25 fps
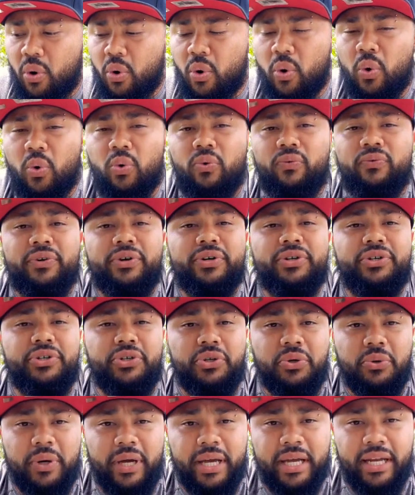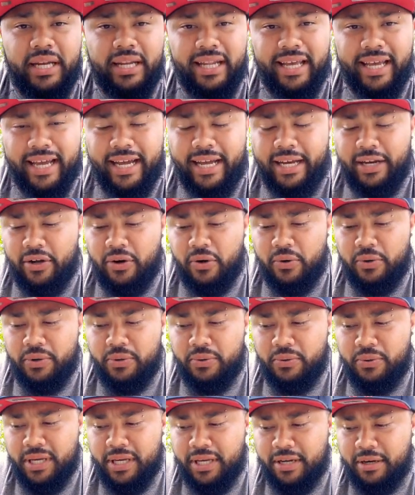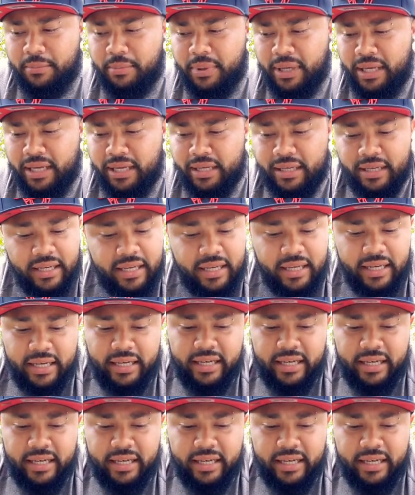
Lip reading: overdo it. Like, I know you hear me